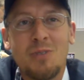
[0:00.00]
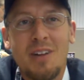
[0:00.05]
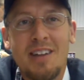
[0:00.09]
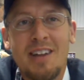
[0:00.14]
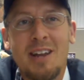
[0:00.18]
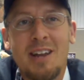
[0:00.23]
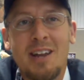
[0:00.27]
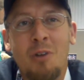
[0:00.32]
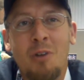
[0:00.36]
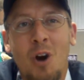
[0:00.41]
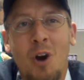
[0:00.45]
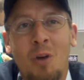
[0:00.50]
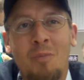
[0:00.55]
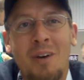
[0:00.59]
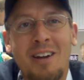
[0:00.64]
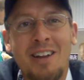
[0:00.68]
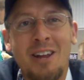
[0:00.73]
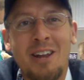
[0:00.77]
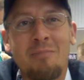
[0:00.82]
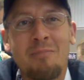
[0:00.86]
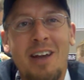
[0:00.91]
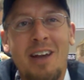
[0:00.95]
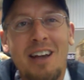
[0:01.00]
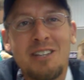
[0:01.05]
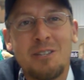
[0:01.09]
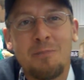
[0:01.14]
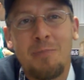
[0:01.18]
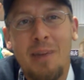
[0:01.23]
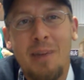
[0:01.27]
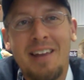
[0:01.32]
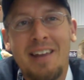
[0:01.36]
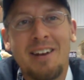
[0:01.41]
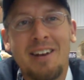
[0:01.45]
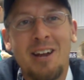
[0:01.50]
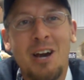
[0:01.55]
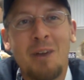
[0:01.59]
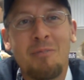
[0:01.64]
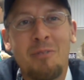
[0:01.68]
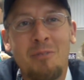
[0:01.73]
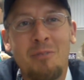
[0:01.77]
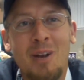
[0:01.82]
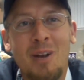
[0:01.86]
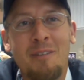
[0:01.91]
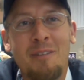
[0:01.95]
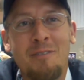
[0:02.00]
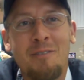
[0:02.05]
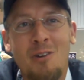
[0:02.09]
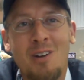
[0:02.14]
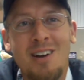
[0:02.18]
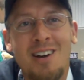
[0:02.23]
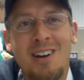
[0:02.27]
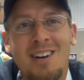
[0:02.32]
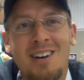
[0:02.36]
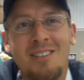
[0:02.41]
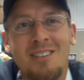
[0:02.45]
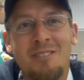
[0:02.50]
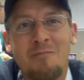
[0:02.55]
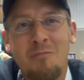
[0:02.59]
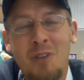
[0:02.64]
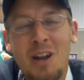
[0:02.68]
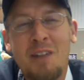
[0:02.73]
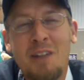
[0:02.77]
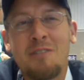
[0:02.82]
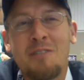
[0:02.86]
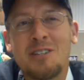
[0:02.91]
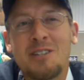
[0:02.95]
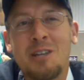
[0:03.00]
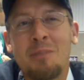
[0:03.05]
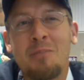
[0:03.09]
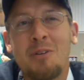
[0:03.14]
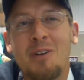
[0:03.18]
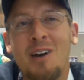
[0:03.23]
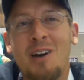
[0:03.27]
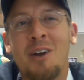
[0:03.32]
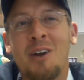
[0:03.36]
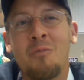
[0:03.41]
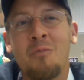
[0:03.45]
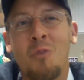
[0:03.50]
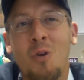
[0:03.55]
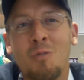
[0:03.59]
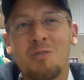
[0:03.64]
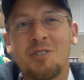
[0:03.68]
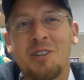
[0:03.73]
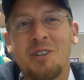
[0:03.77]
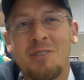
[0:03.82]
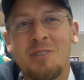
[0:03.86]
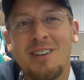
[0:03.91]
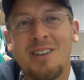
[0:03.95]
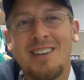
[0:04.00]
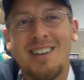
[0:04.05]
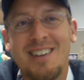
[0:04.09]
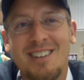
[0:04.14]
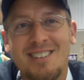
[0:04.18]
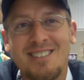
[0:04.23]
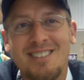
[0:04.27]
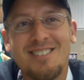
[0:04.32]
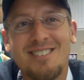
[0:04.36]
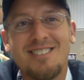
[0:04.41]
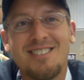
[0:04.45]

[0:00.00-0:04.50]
I get him home. I'll get him nice and painted up and ready for TempleCon and War Machine Weekend.